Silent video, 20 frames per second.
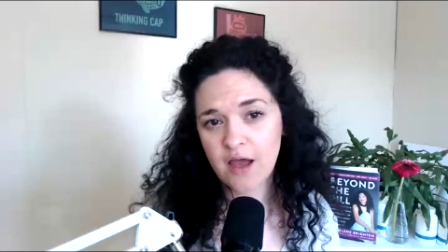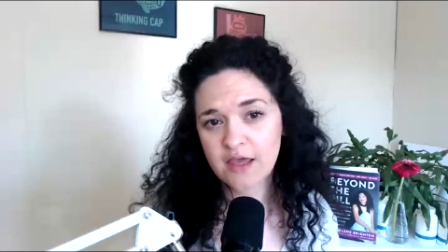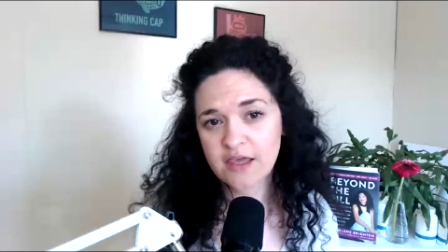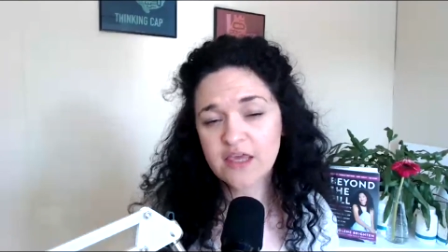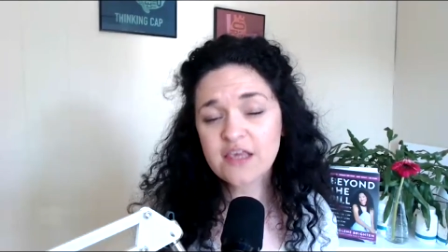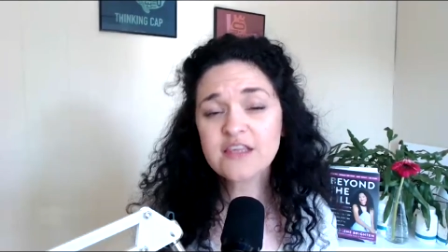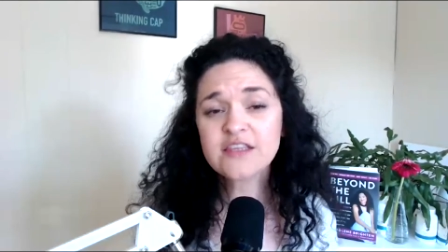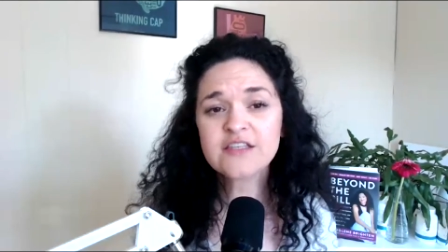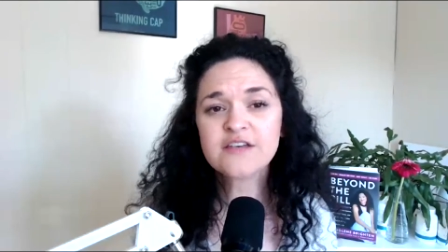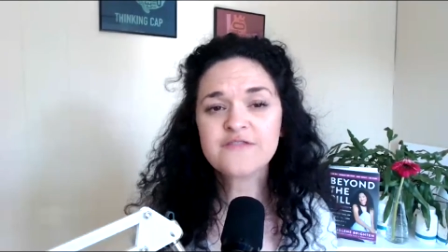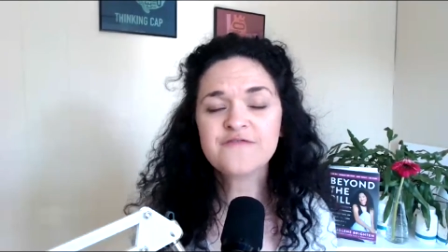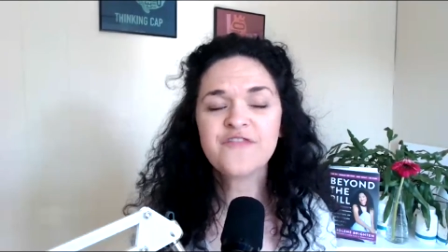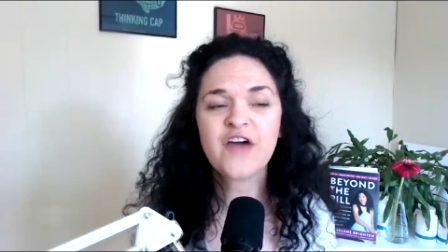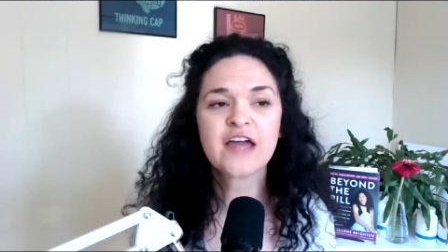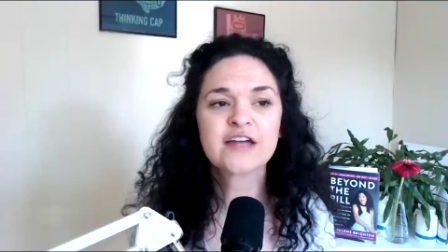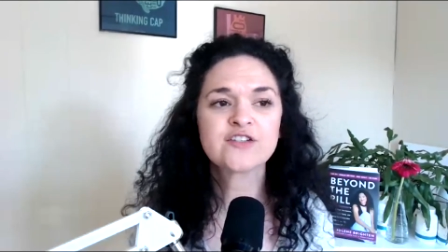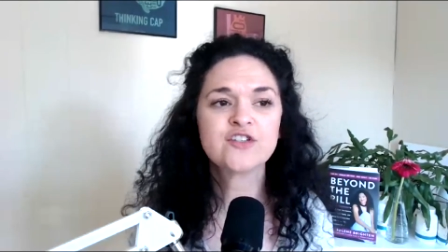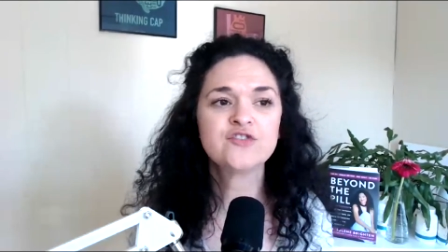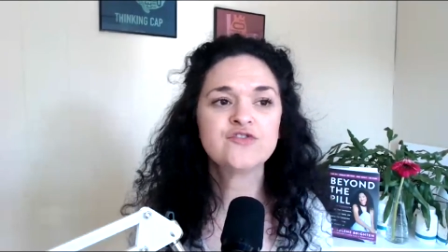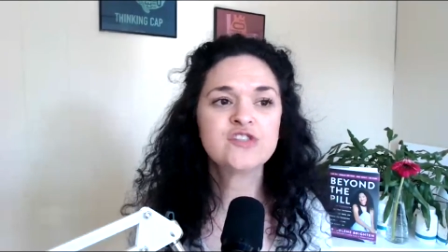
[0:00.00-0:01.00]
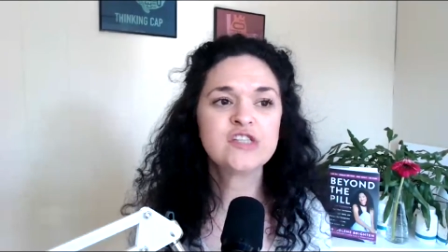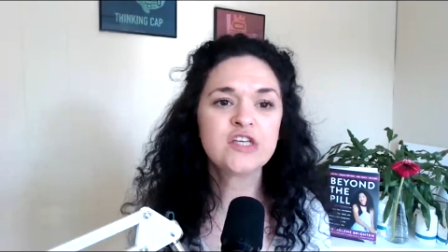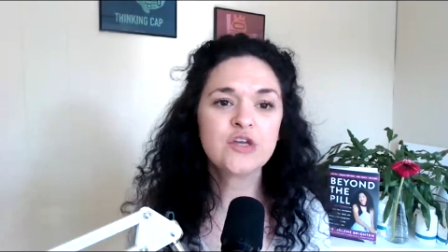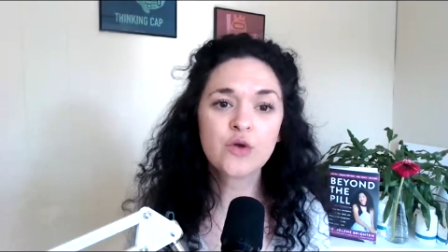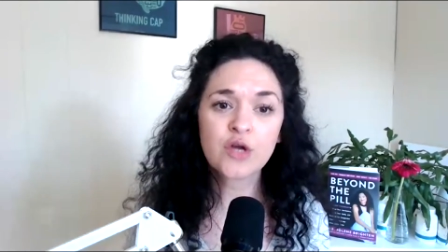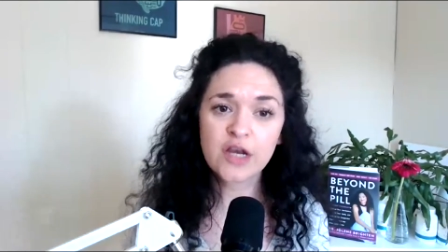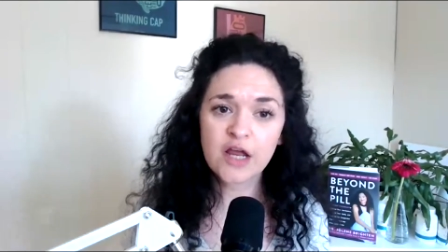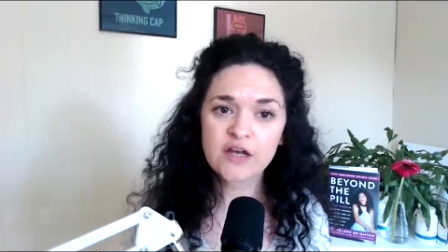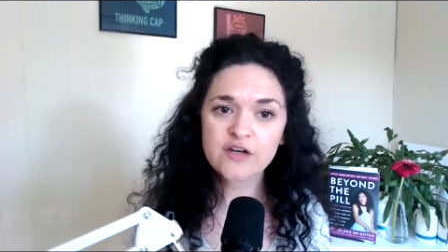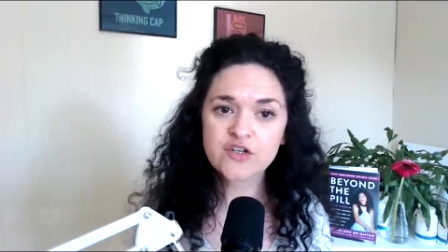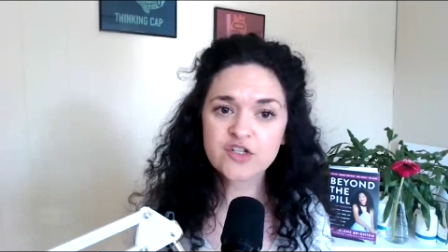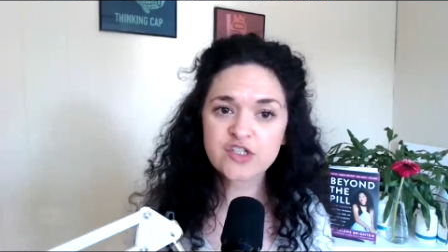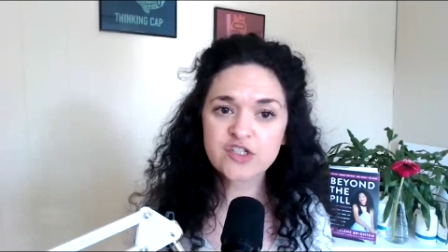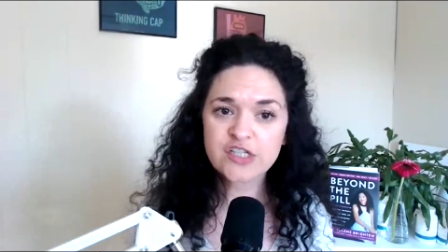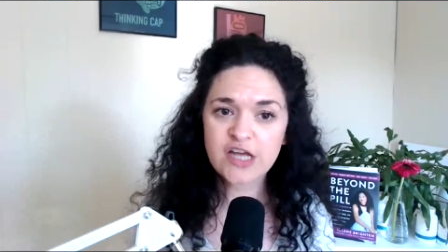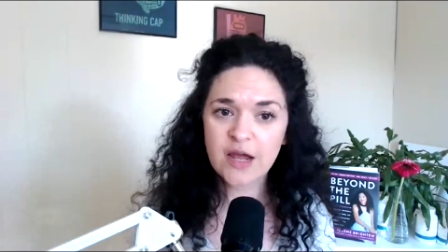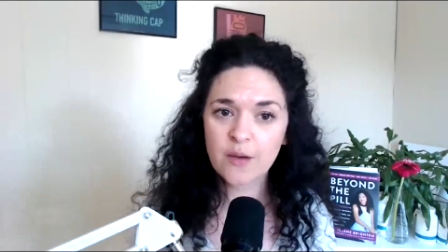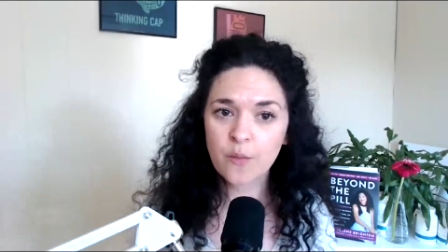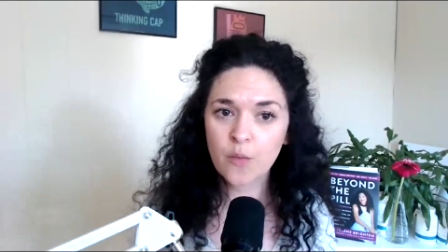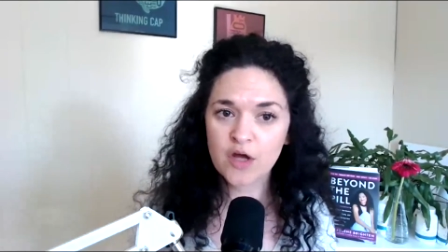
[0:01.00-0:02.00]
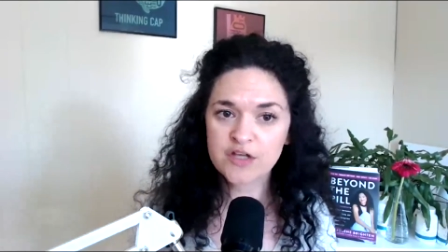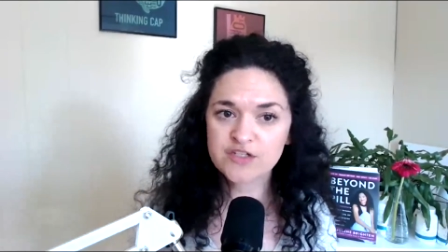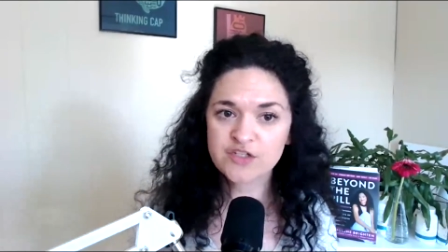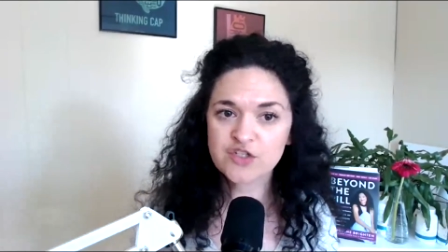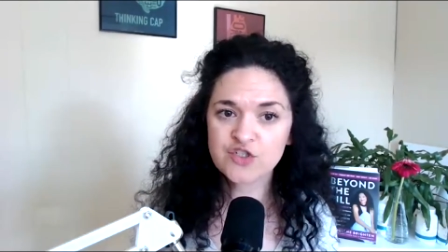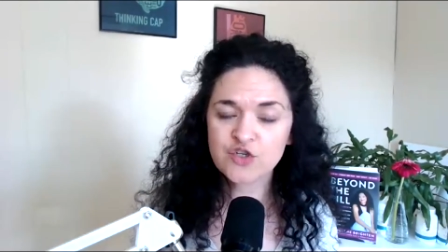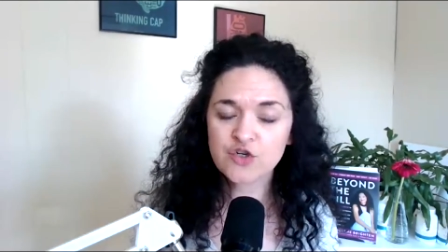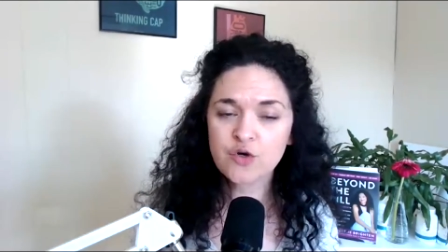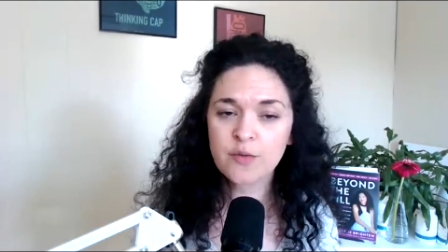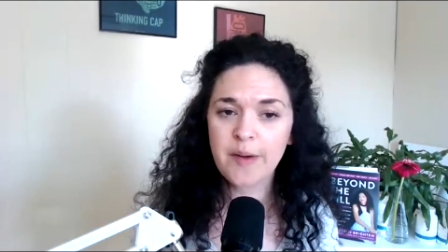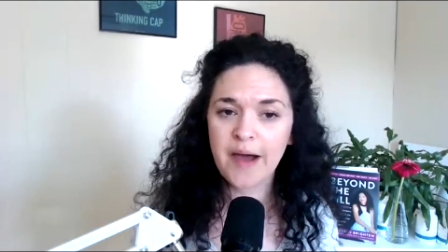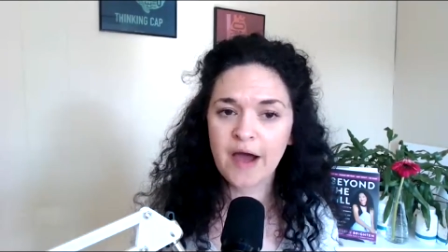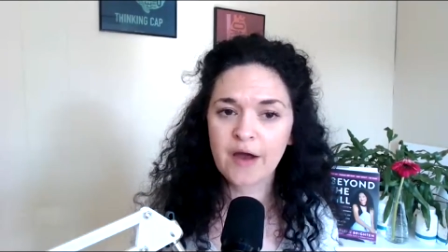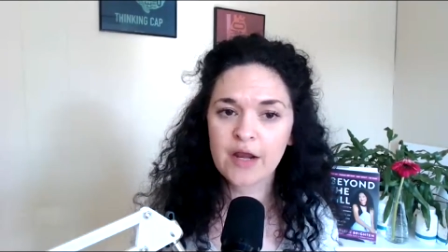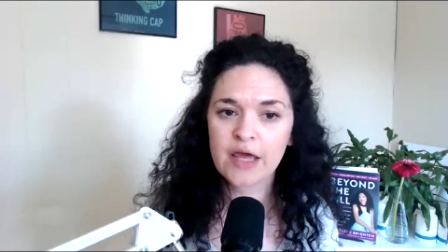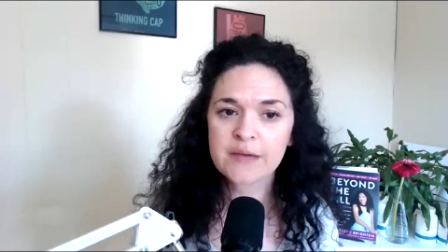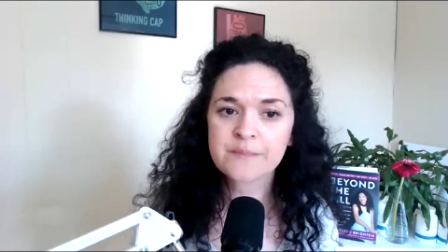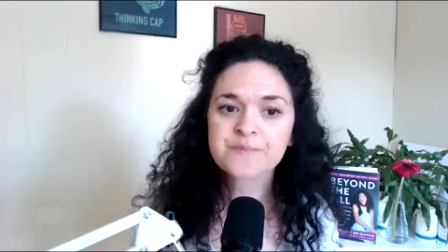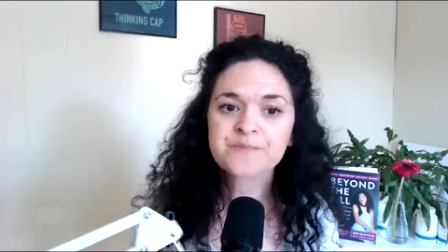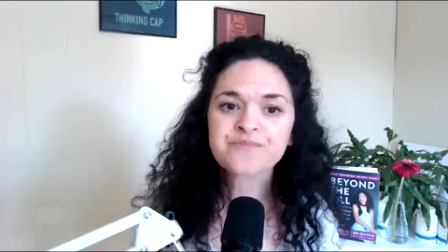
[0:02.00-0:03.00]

yeast infections, and you can understand what to do about it.